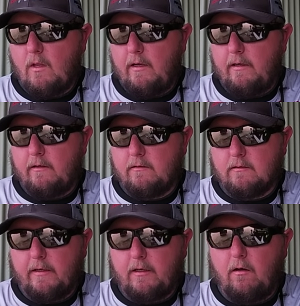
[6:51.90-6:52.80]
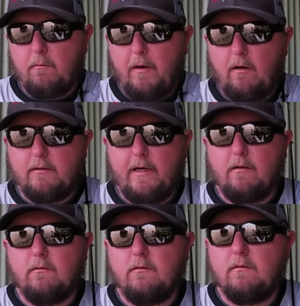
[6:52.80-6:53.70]
and just like all the Power
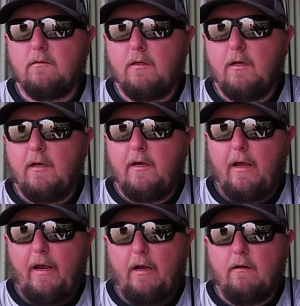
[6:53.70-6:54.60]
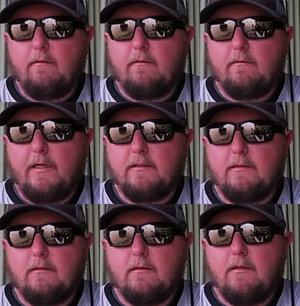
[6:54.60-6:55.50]
Tackles have,
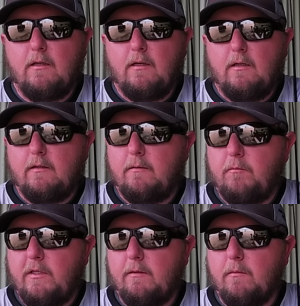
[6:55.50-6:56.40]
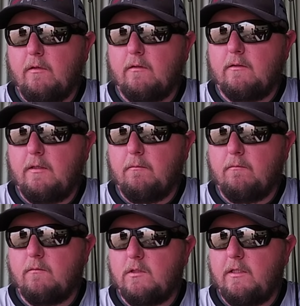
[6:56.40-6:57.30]
that's Tim
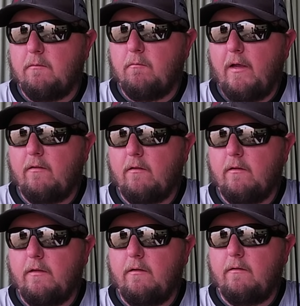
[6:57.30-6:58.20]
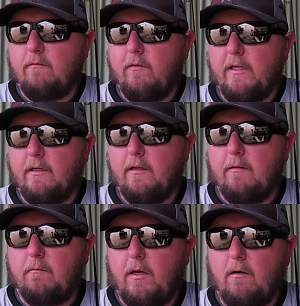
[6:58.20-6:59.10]
basically invented
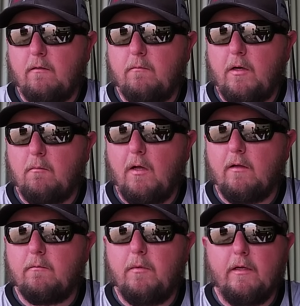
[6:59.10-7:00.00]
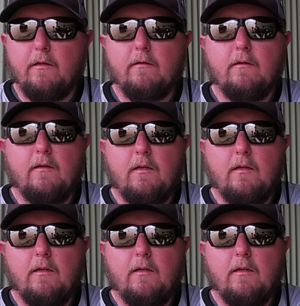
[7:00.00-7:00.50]
that parabolic bend